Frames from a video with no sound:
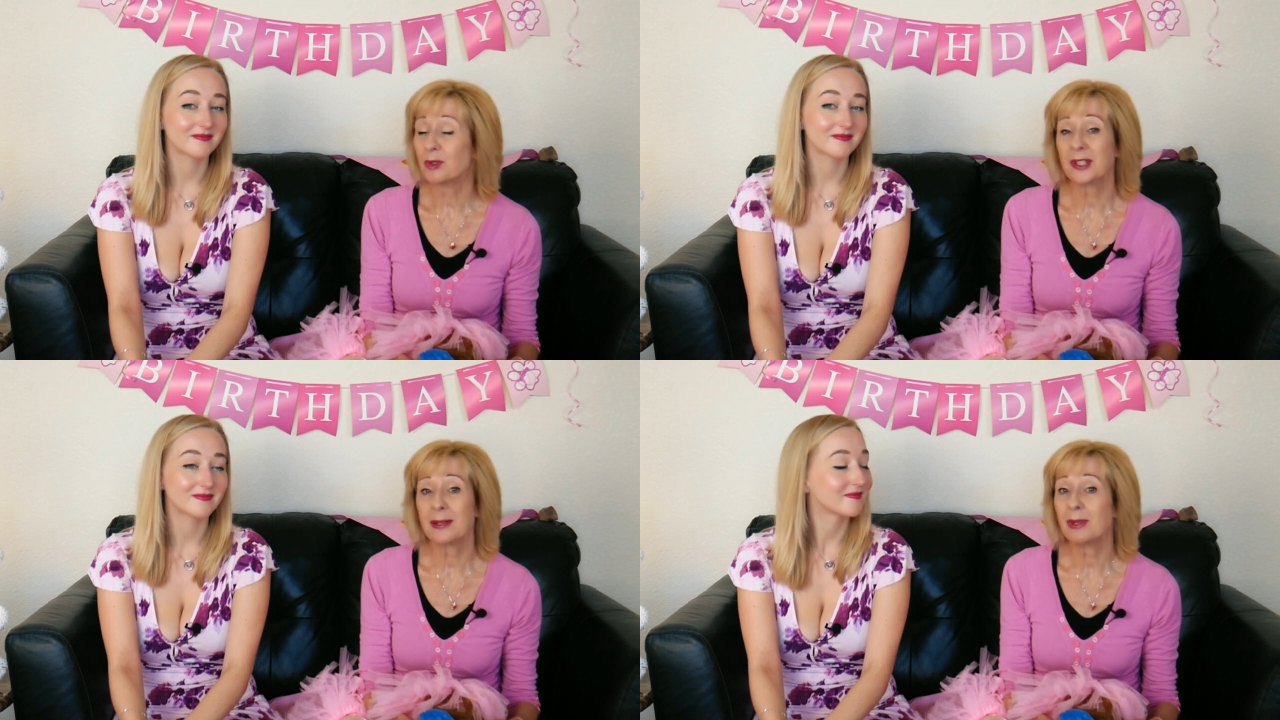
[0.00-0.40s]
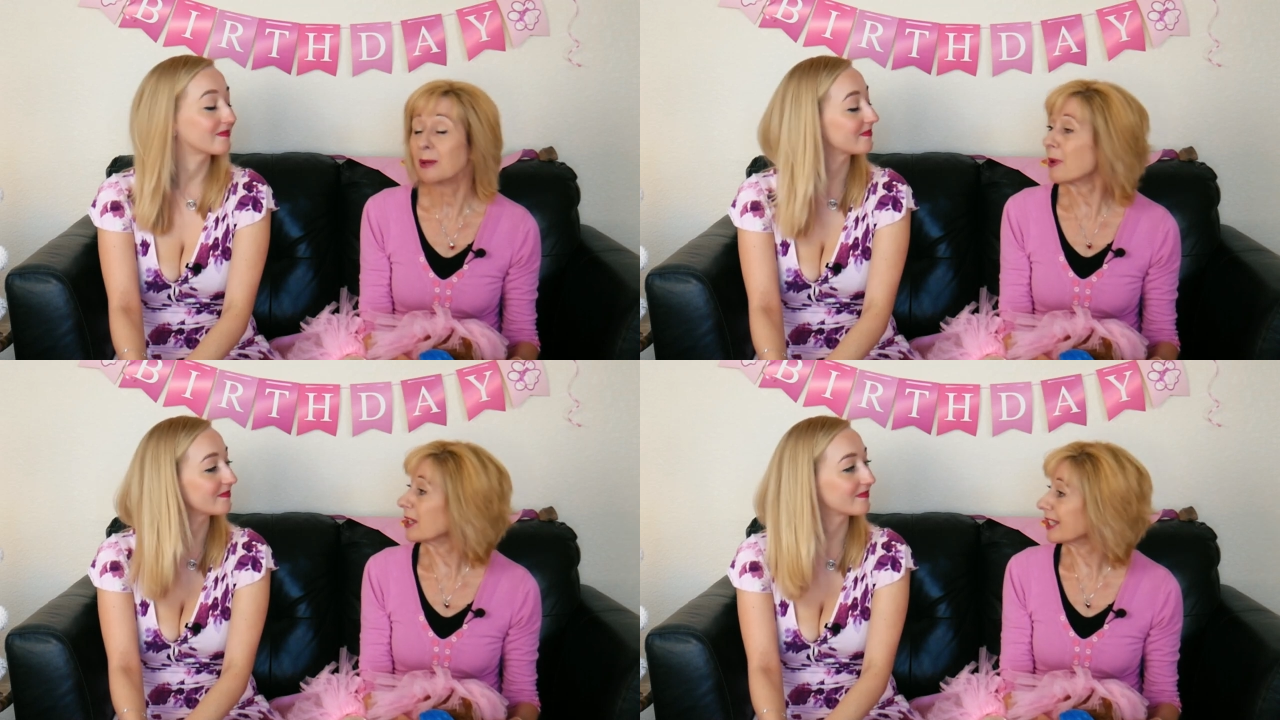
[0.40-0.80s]
Speaker 1: or similar
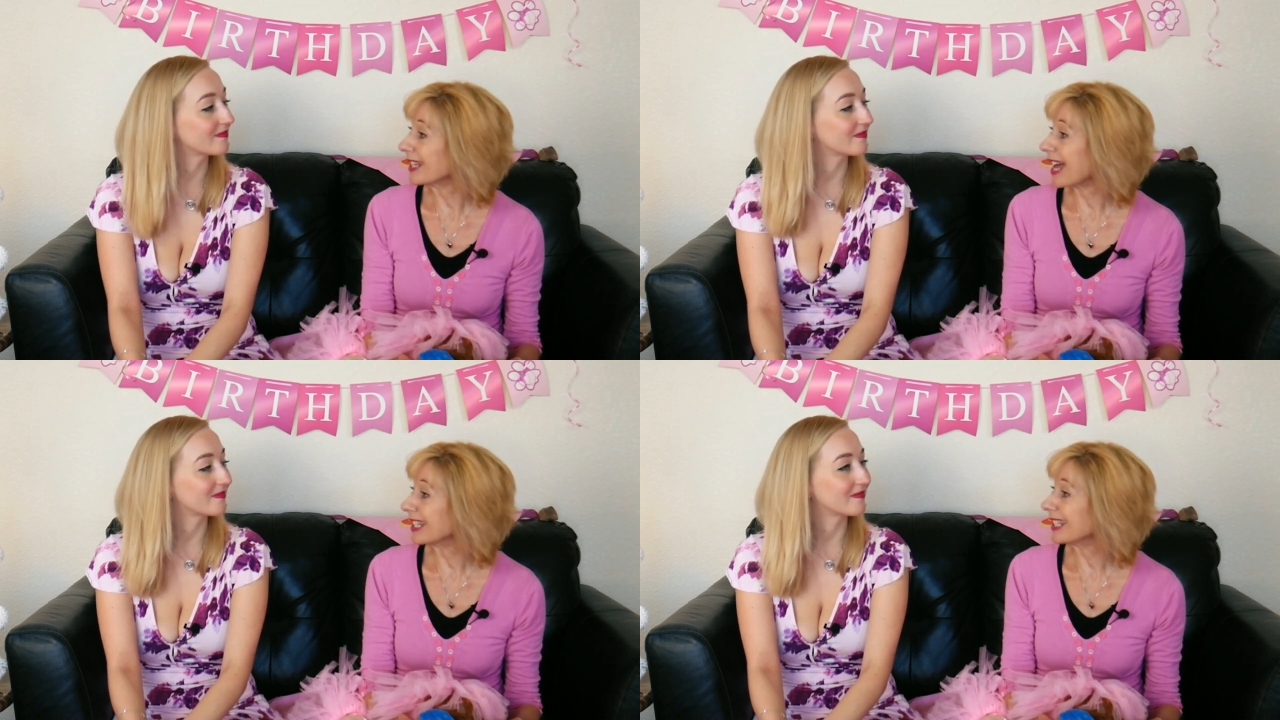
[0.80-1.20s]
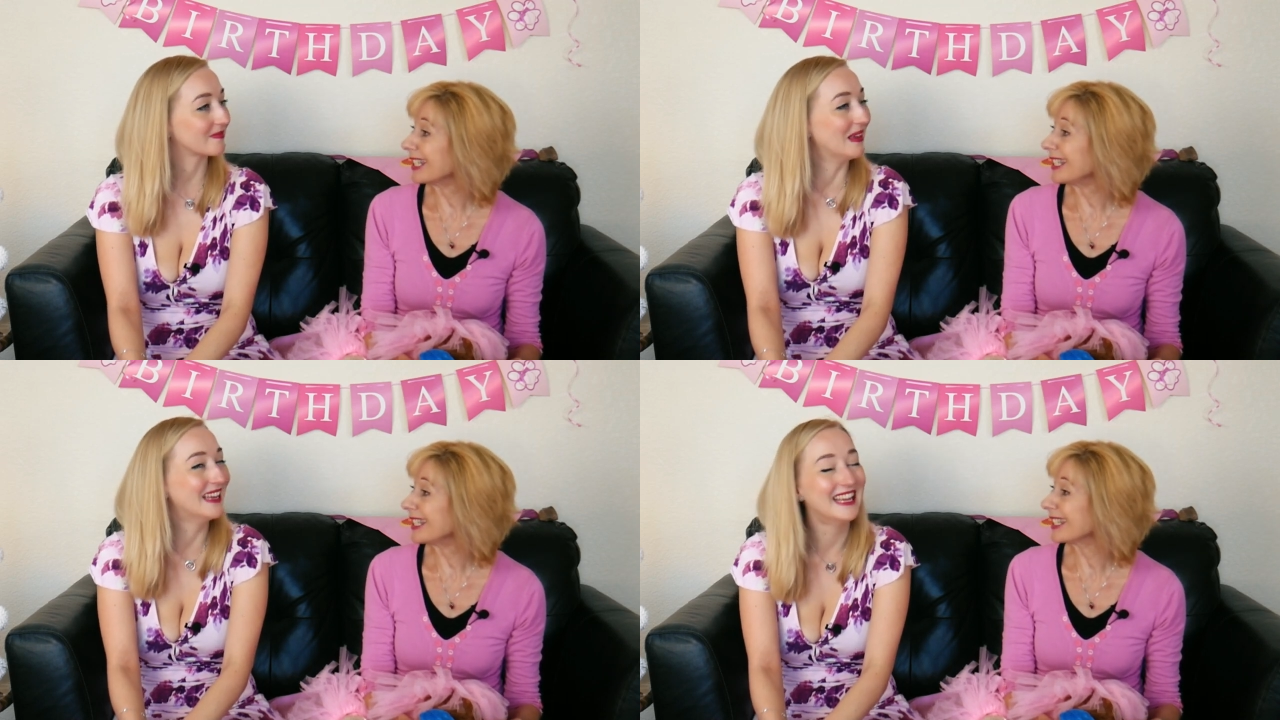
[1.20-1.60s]

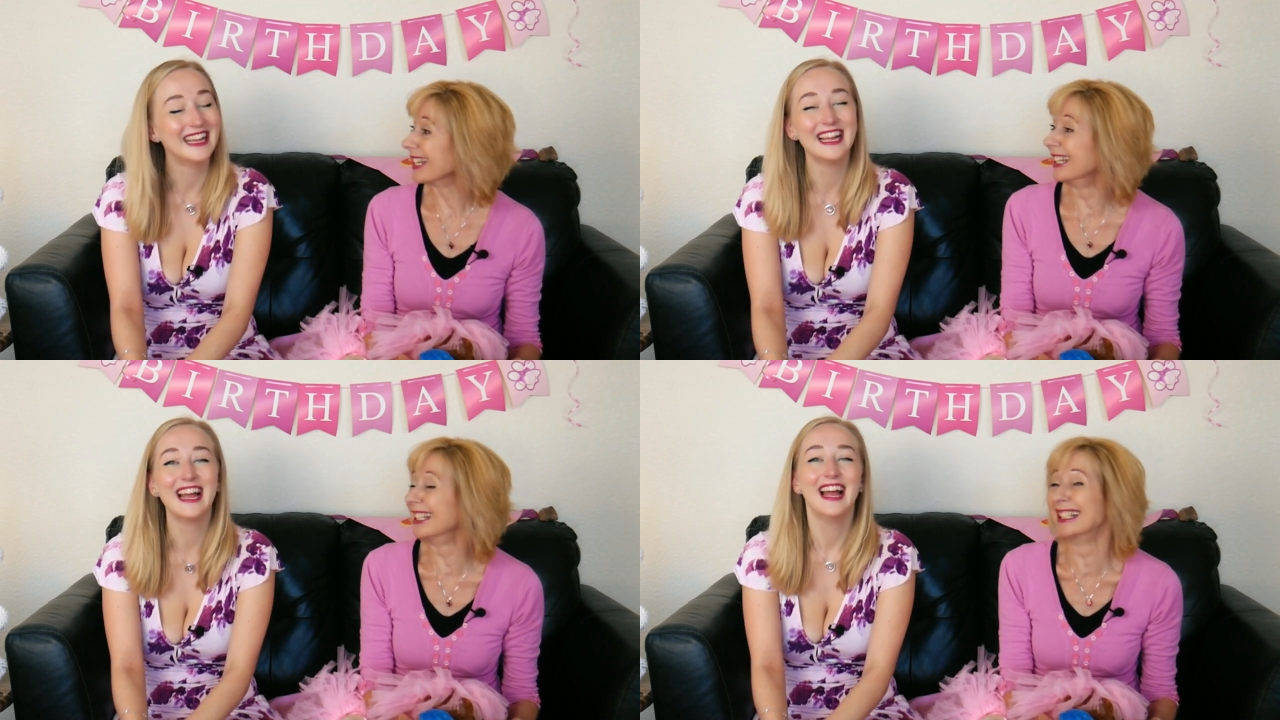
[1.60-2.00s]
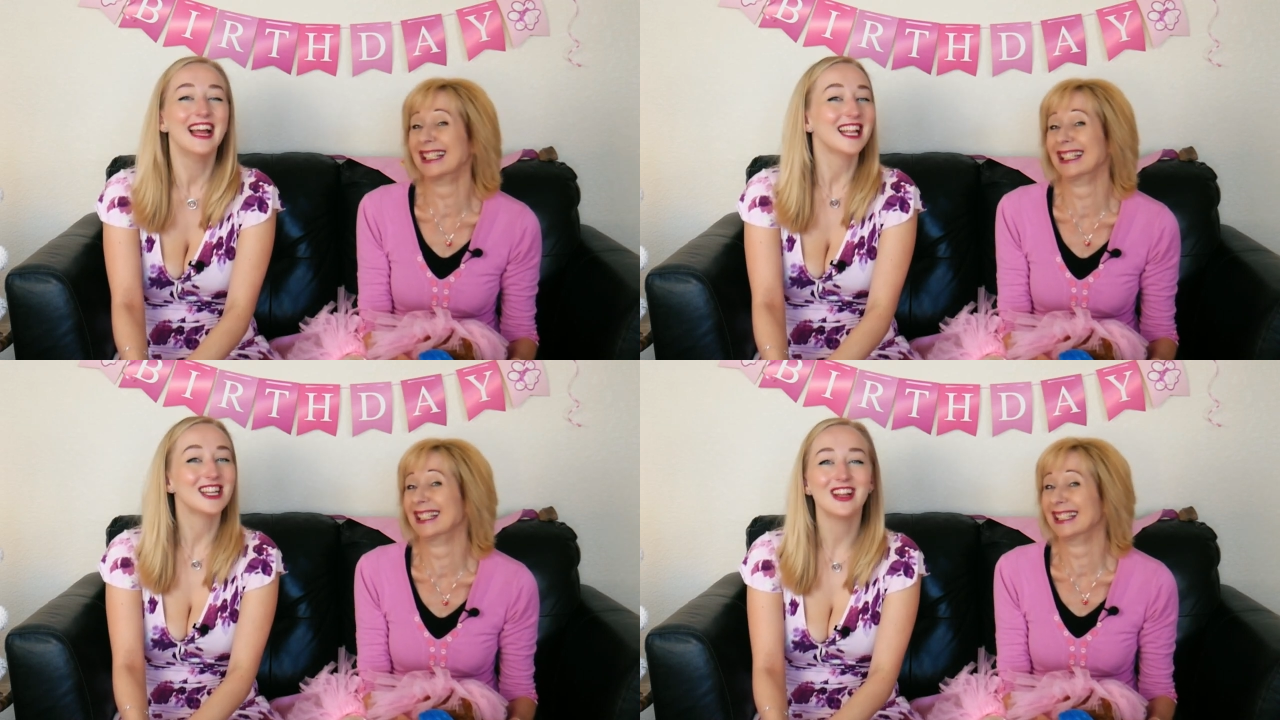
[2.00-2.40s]
personalities?
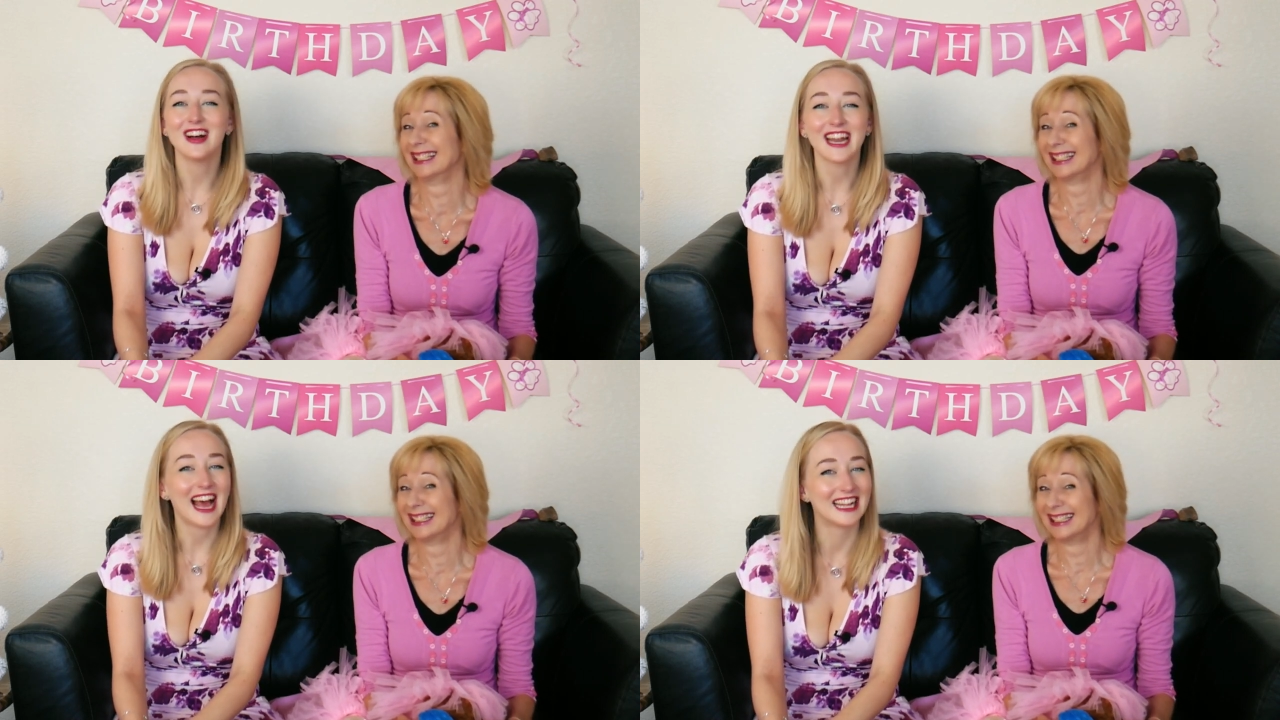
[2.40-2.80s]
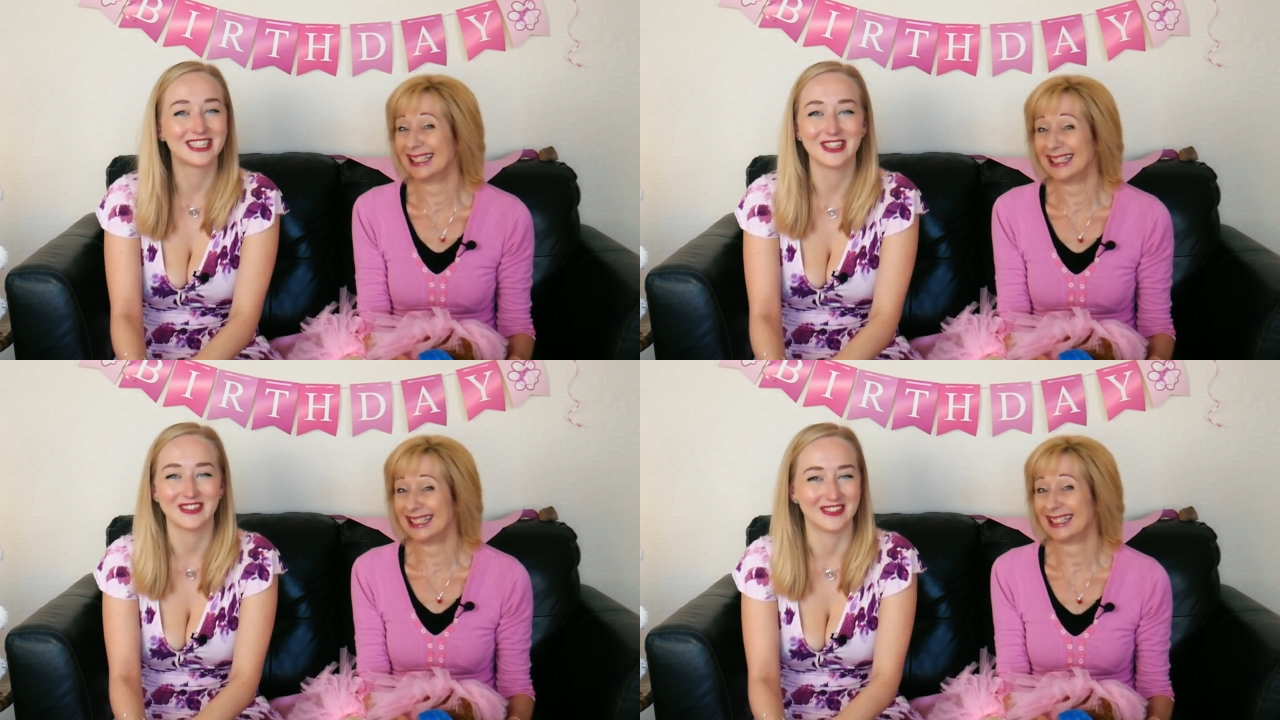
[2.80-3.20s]
Speaker 2: Not
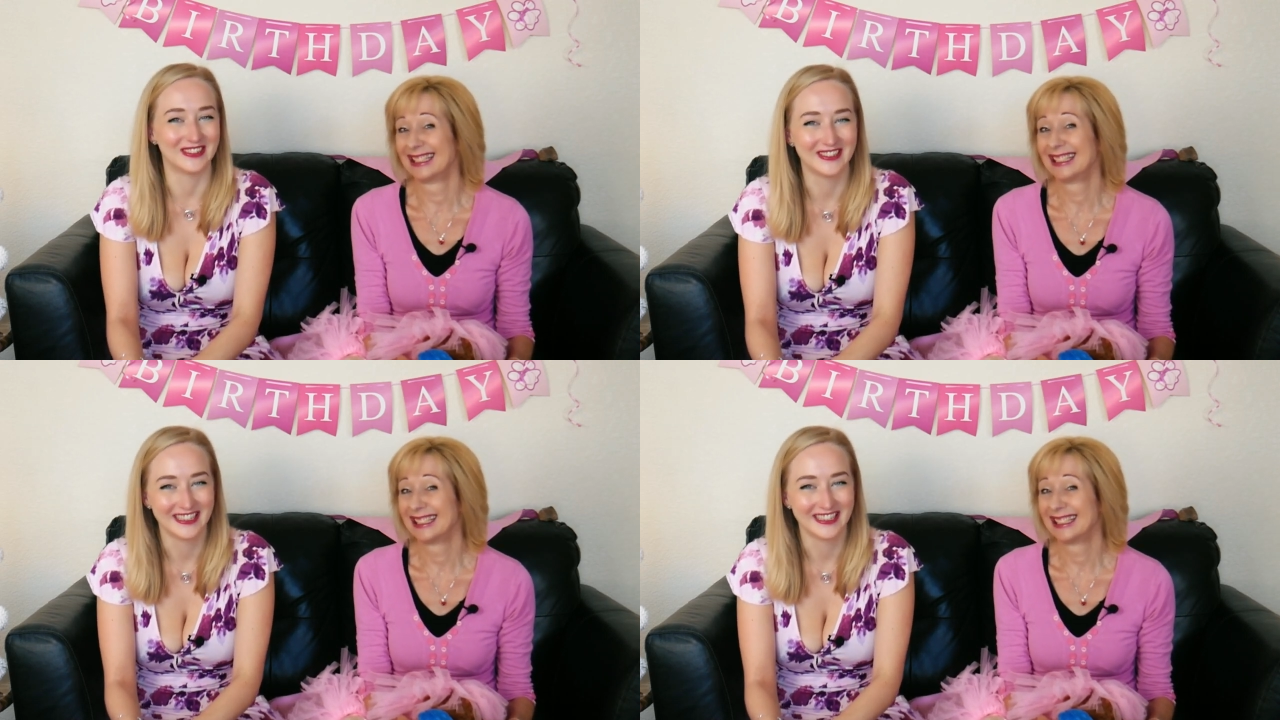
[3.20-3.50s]
at all.